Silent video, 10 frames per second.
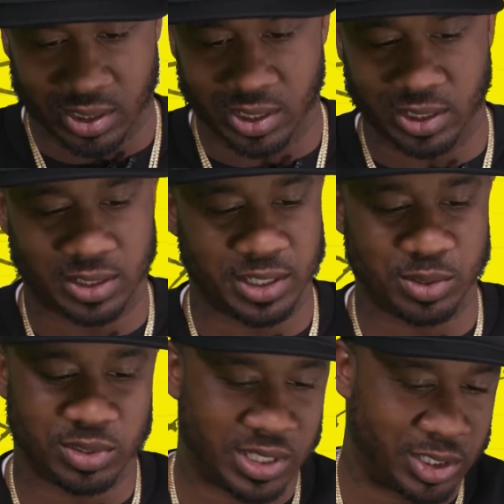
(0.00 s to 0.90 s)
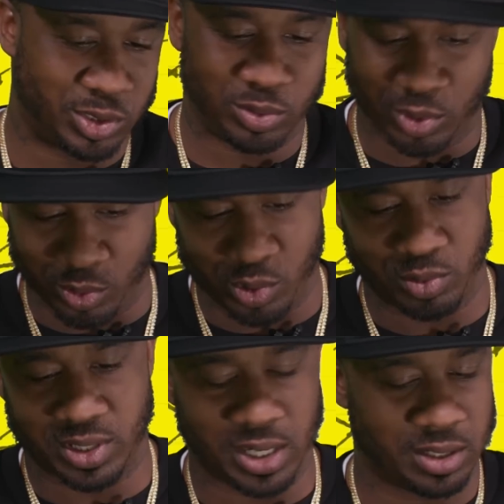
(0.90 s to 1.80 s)
Anything you said you do, you
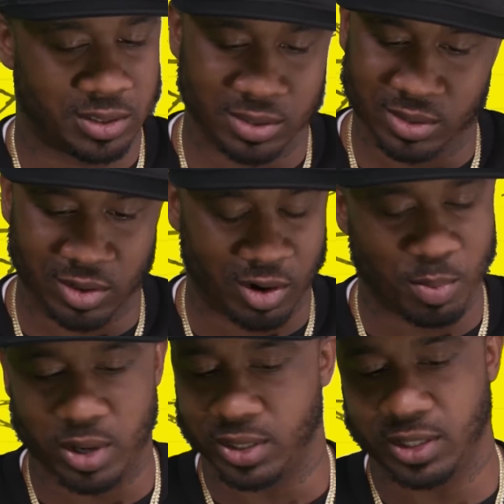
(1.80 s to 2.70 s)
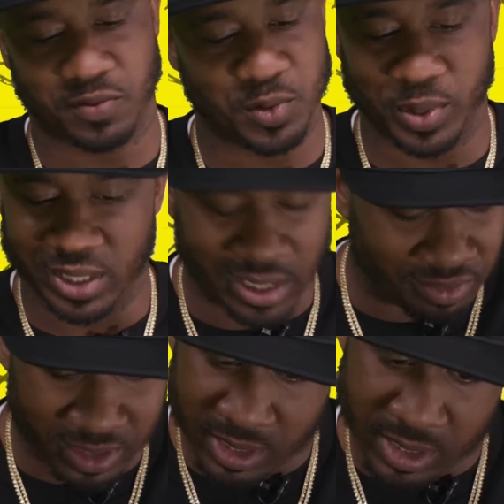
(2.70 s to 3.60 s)
did it. Couldn't talk about it if you ain't live it.